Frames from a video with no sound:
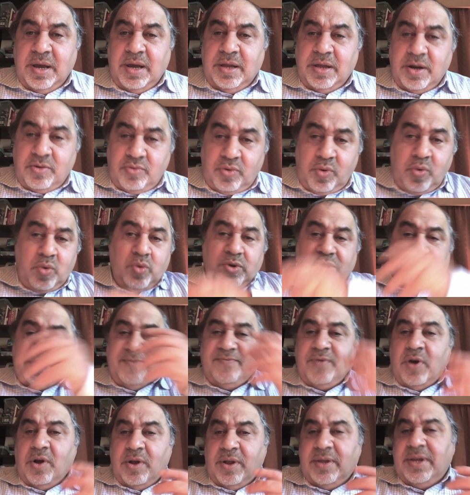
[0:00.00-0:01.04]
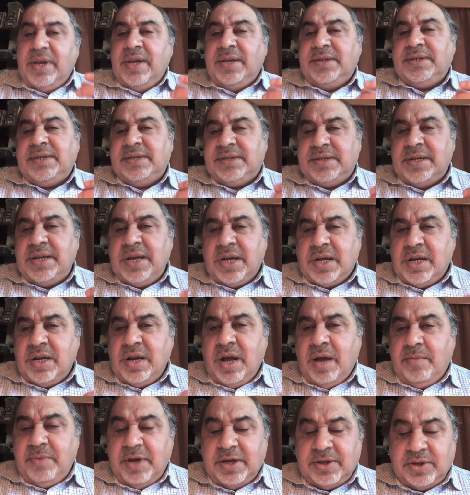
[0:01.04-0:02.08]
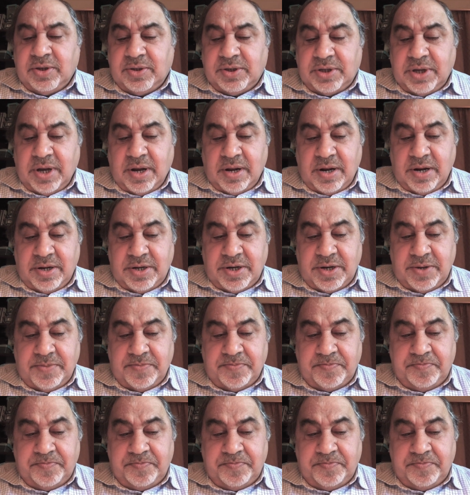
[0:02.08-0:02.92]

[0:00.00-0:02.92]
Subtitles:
The roots of all this is in economic sociology.